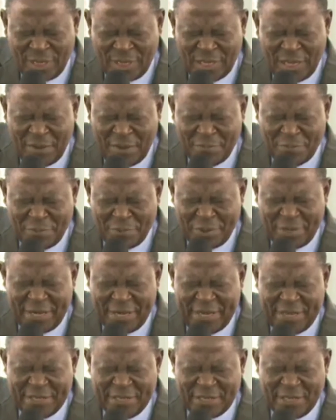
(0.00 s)
And I'm
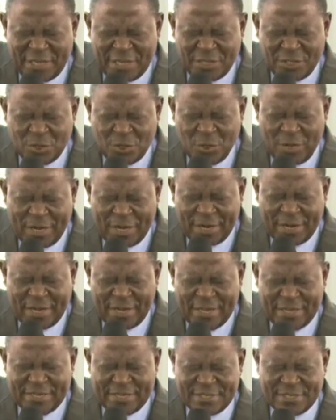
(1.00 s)
praying that you
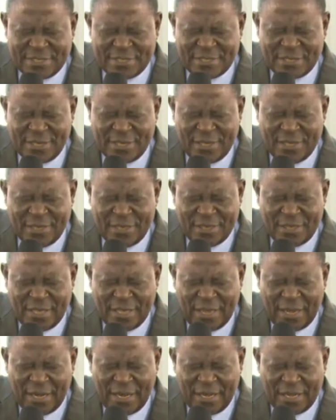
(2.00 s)
arise in
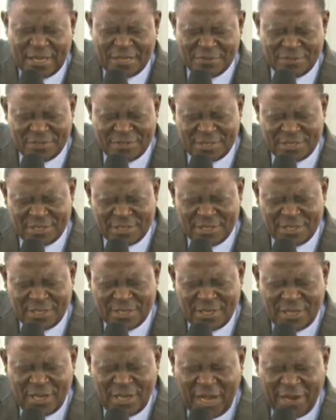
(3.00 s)
their lives
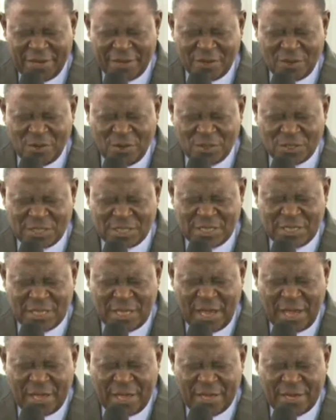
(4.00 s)
and cause
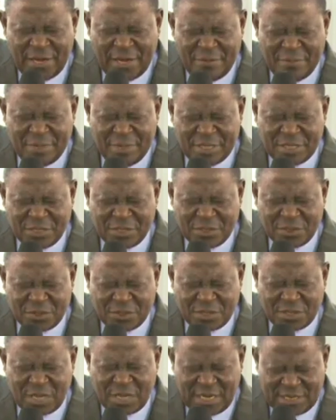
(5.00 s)
their enemies to
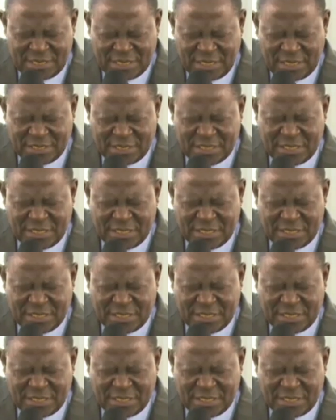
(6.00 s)
scatter.